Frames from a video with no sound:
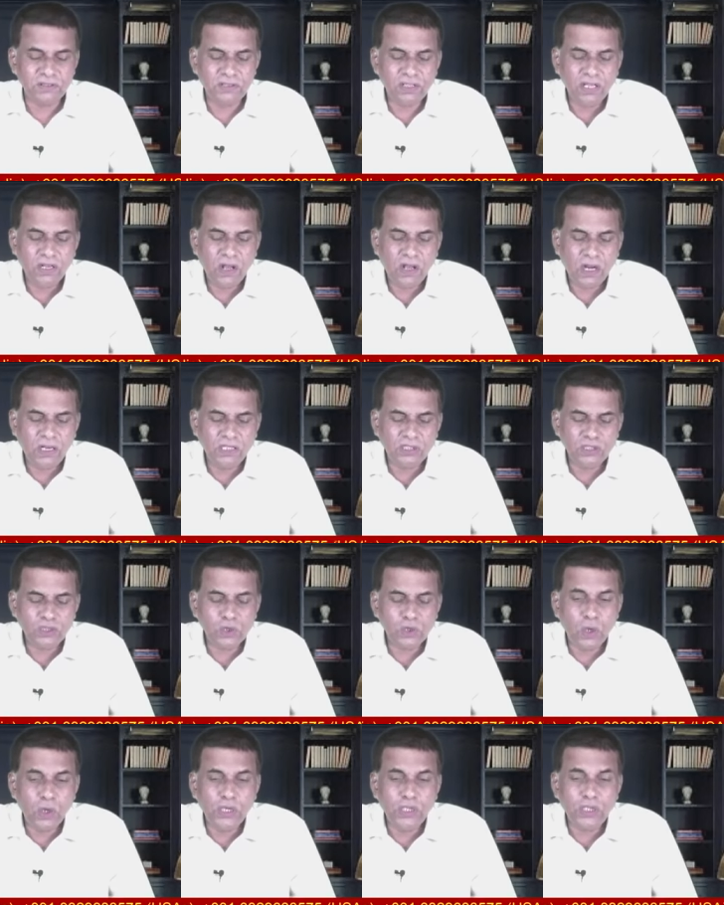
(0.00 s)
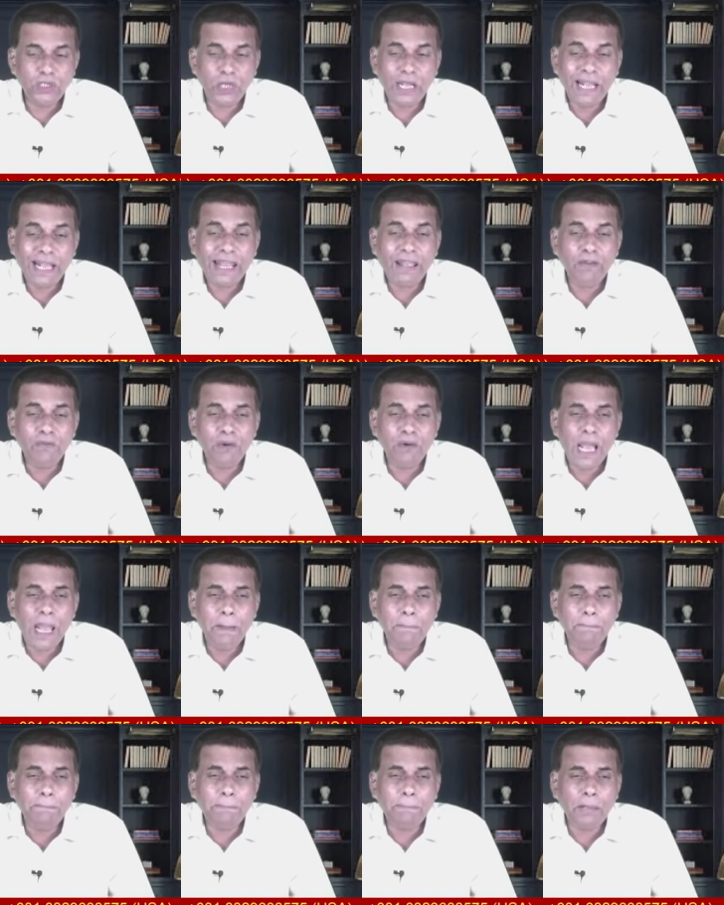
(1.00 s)
The Lord is going to give
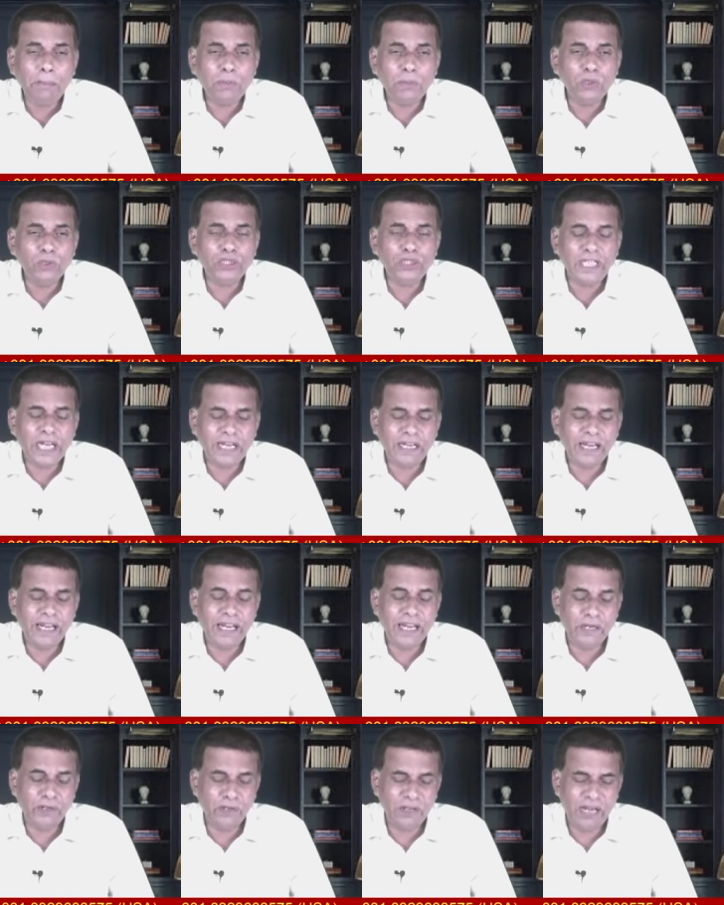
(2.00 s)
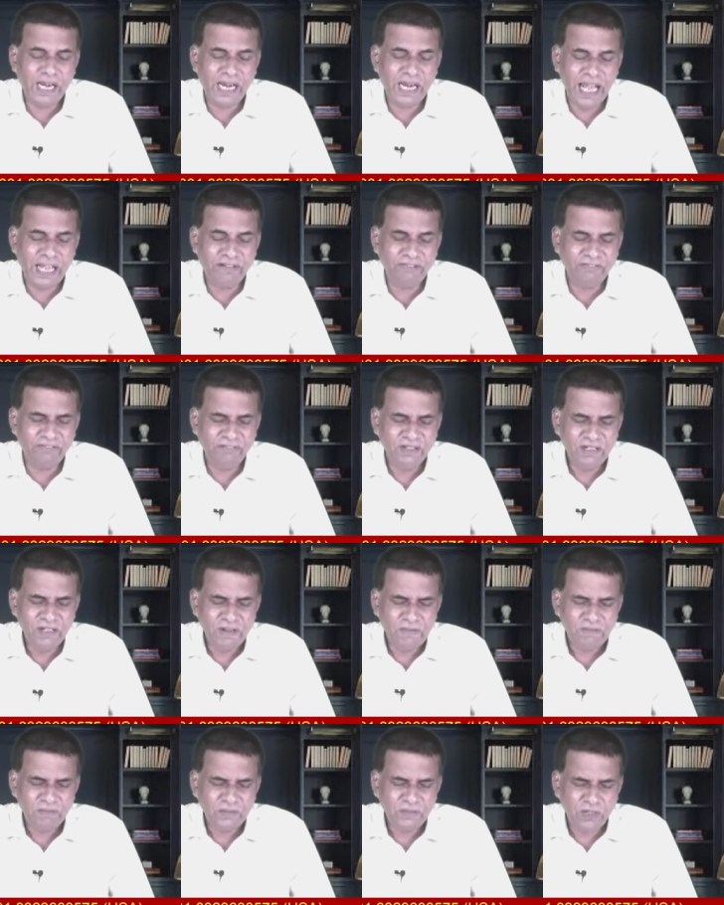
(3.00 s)
a promotion in your life.
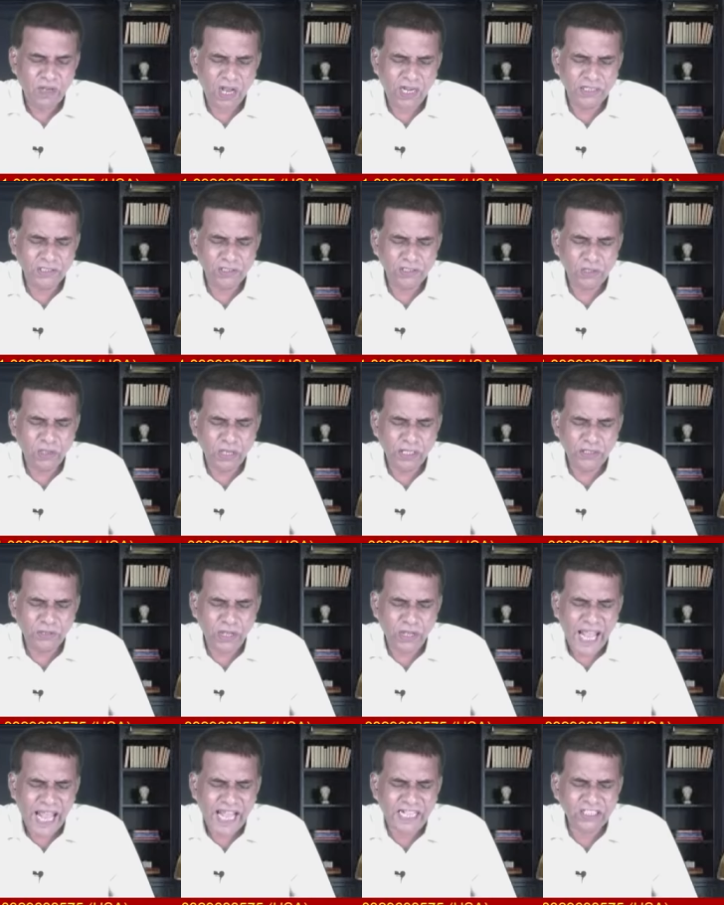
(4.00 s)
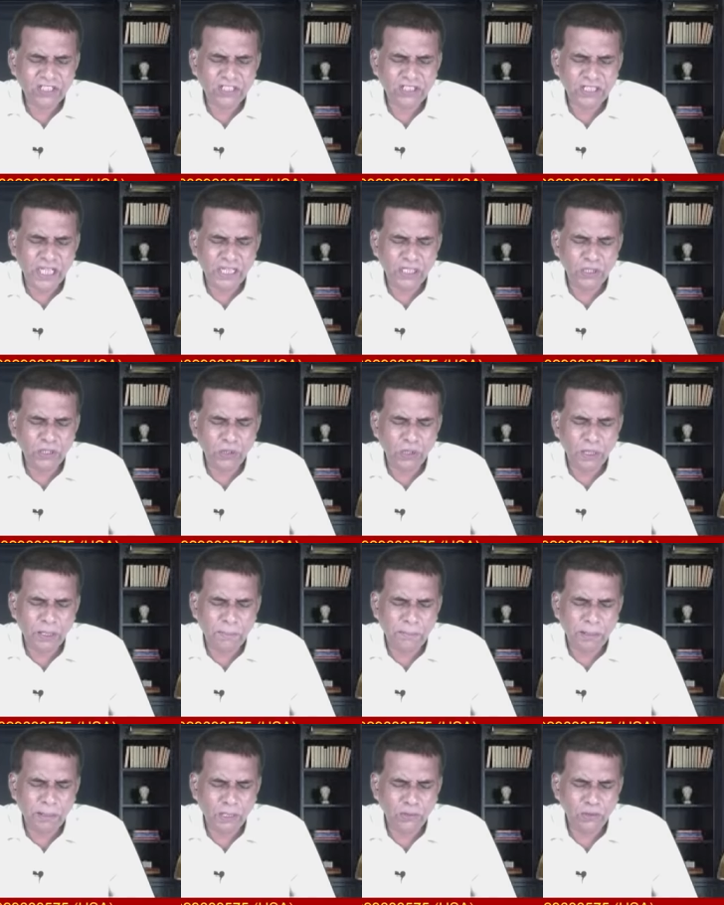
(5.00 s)
God is going to extend
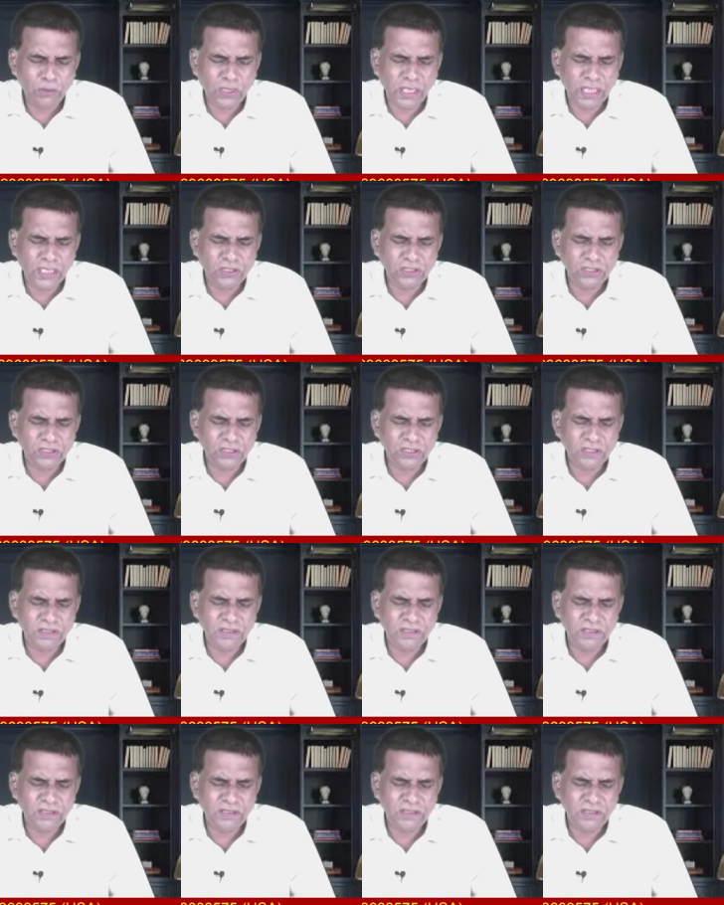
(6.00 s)
your boundaries.